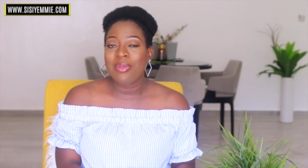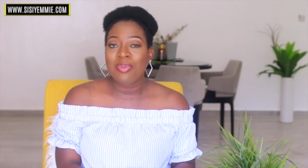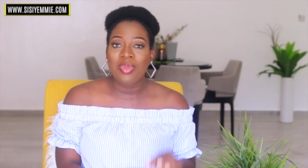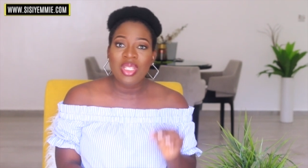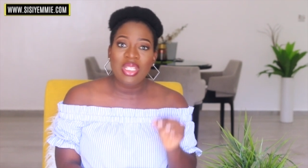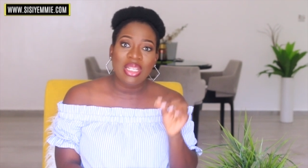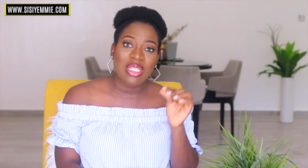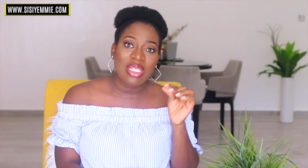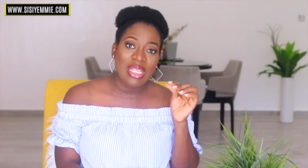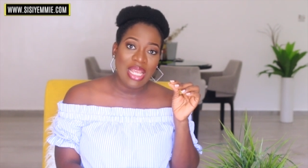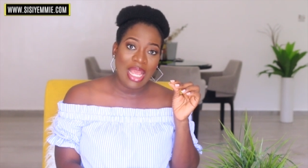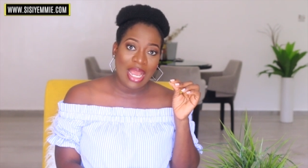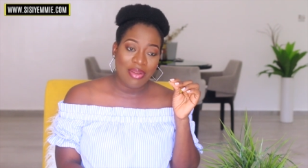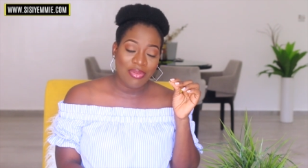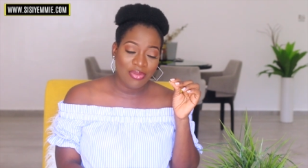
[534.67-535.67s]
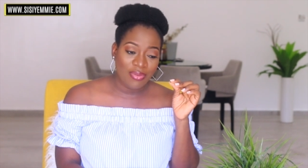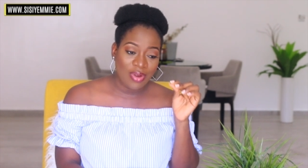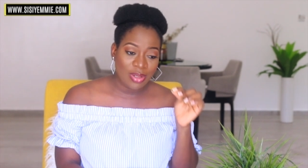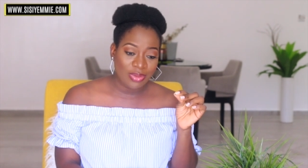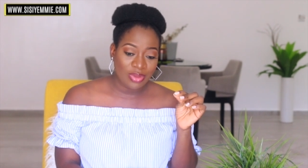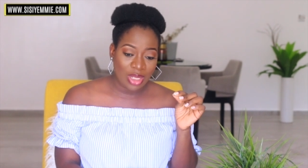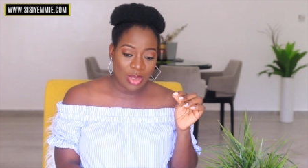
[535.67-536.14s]
immediately I
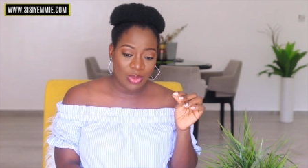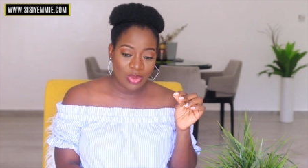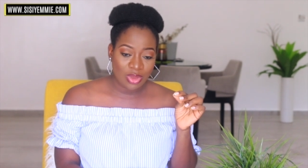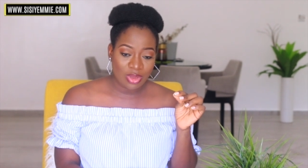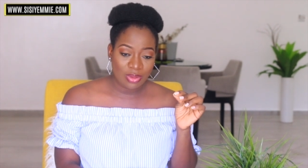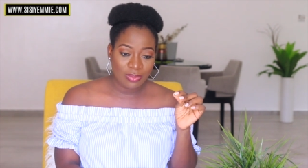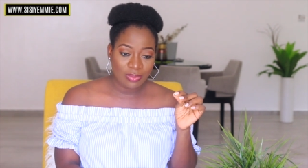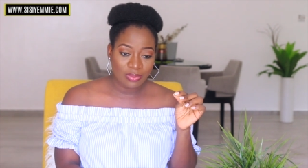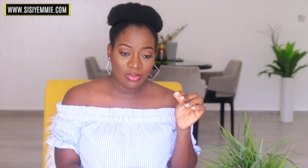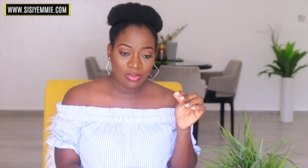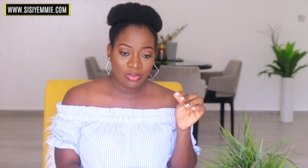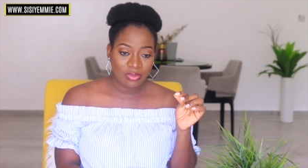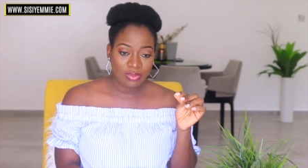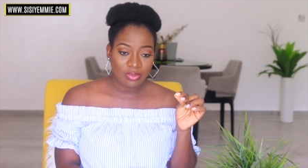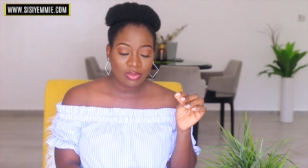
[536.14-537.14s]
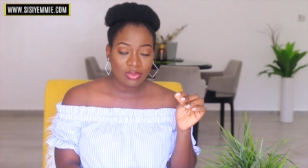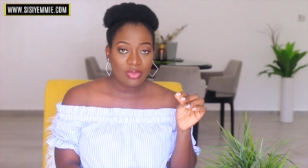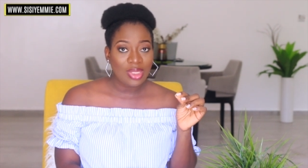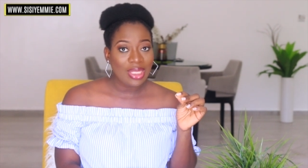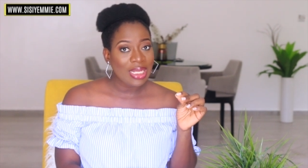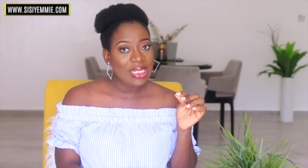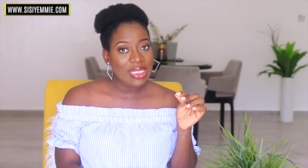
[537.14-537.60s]
found out
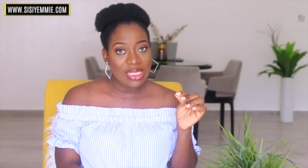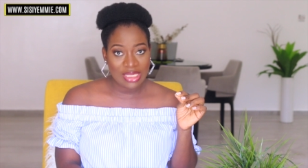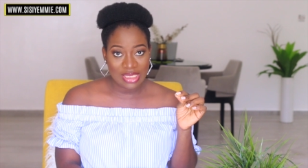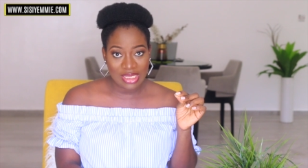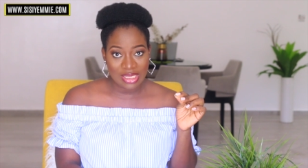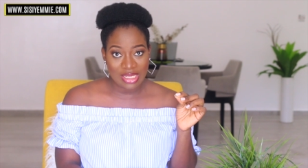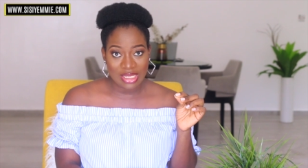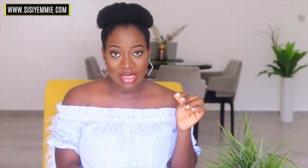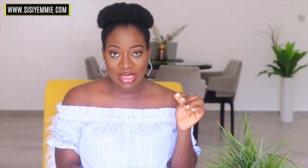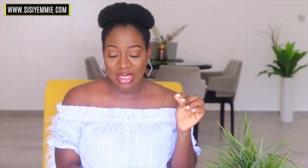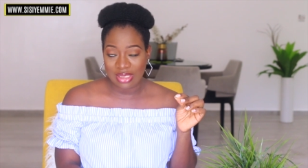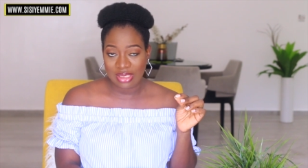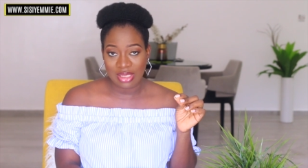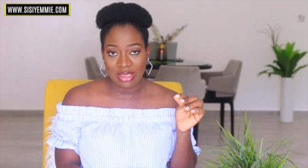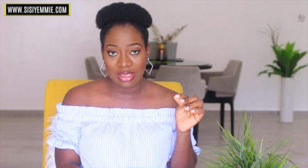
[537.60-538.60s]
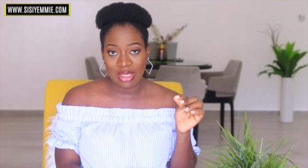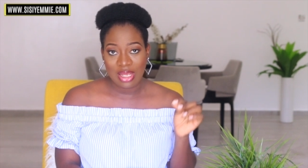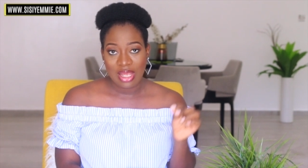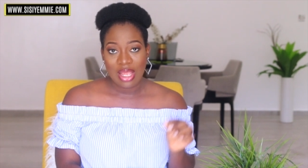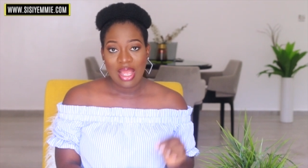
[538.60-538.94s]
the sickness started.